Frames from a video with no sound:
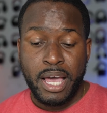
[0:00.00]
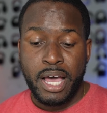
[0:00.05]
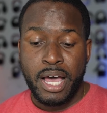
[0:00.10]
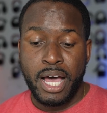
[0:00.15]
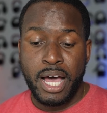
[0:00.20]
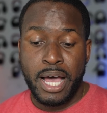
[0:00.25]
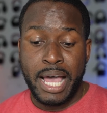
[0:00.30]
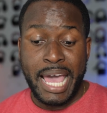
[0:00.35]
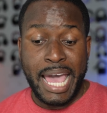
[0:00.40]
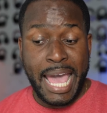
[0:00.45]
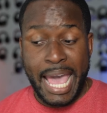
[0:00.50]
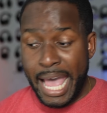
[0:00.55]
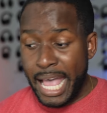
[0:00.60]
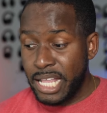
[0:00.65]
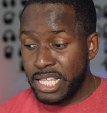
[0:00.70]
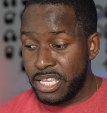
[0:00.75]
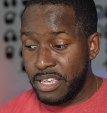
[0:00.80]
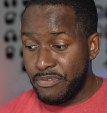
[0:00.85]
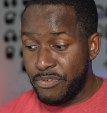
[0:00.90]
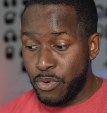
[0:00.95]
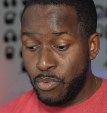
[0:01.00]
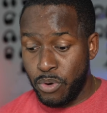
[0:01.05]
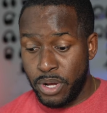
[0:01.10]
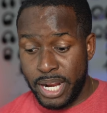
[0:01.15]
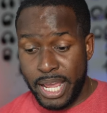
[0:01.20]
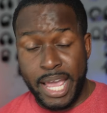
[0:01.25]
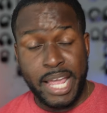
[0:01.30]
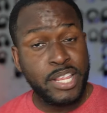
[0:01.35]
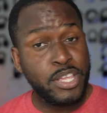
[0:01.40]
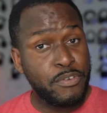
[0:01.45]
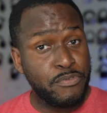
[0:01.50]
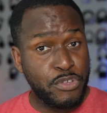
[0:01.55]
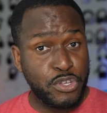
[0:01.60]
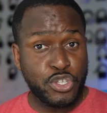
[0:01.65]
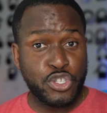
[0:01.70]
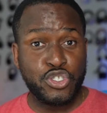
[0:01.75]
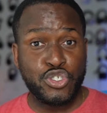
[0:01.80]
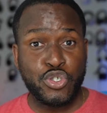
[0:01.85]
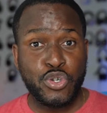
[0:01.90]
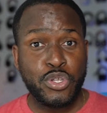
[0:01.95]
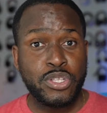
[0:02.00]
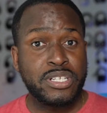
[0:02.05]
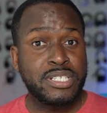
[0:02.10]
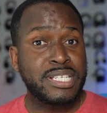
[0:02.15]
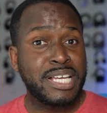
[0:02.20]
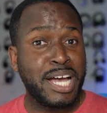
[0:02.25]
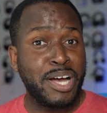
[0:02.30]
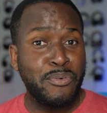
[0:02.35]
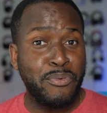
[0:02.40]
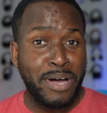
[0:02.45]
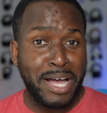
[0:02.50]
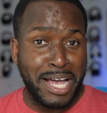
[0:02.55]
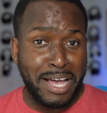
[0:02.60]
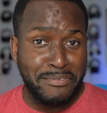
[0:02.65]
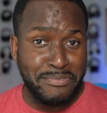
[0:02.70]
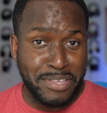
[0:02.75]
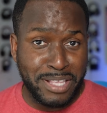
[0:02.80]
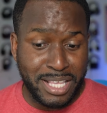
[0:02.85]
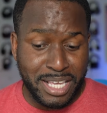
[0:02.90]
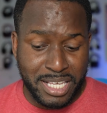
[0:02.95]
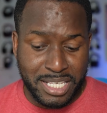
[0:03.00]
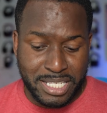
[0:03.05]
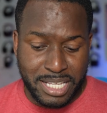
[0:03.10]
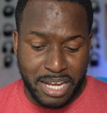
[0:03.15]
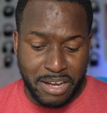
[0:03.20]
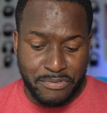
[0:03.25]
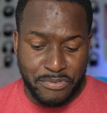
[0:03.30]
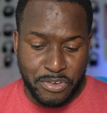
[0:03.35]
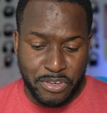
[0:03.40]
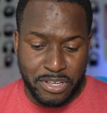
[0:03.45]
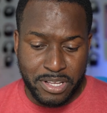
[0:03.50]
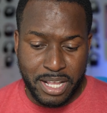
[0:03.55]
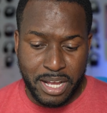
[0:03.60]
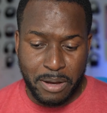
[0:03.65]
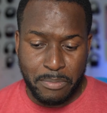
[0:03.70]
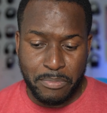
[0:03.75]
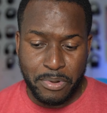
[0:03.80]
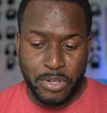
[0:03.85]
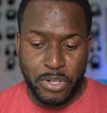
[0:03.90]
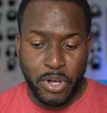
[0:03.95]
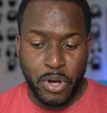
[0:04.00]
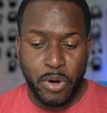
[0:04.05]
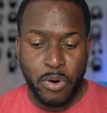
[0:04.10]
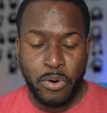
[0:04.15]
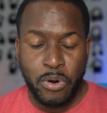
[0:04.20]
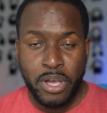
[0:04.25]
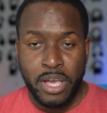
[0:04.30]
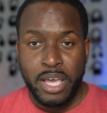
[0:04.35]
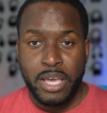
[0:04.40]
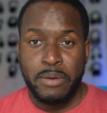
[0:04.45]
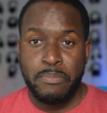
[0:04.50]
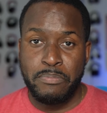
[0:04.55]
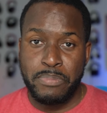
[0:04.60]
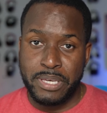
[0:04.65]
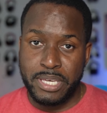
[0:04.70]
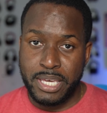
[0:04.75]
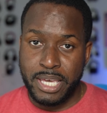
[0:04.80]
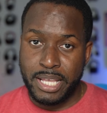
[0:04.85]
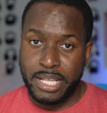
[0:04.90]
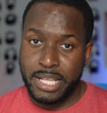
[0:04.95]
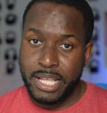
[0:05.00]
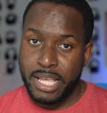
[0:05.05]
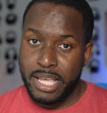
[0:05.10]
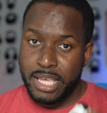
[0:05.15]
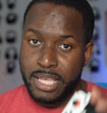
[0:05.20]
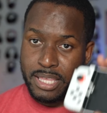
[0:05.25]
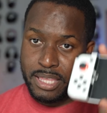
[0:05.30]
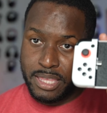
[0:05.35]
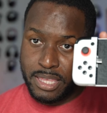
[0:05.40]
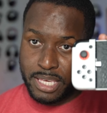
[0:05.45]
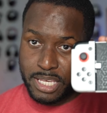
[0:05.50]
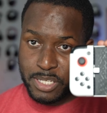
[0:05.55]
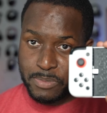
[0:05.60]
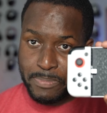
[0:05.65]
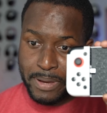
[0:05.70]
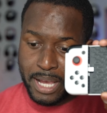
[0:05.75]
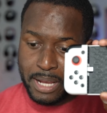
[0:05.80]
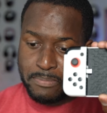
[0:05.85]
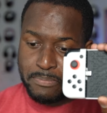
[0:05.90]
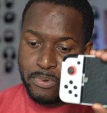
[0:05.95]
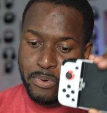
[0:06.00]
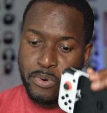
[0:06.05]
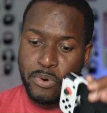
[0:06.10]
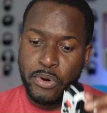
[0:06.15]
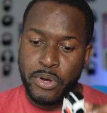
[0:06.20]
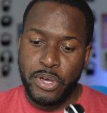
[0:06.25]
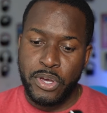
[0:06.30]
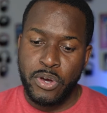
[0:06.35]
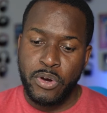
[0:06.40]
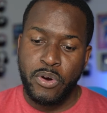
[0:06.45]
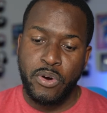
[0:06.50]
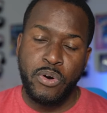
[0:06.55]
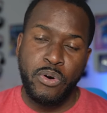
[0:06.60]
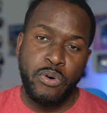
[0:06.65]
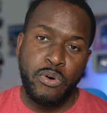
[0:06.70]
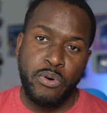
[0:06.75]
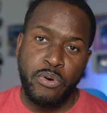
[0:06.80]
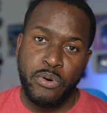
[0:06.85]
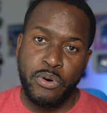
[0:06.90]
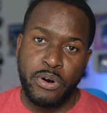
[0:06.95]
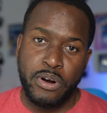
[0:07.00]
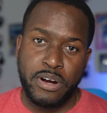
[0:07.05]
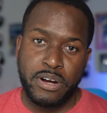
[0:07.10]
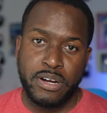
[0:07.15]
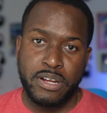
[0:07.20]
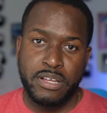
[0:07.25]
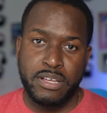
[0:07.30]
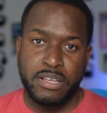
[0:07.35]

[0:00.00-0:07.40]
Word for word: Uh, and if you want any of those controllers, I will have the links down for you down below, be it this bad boy or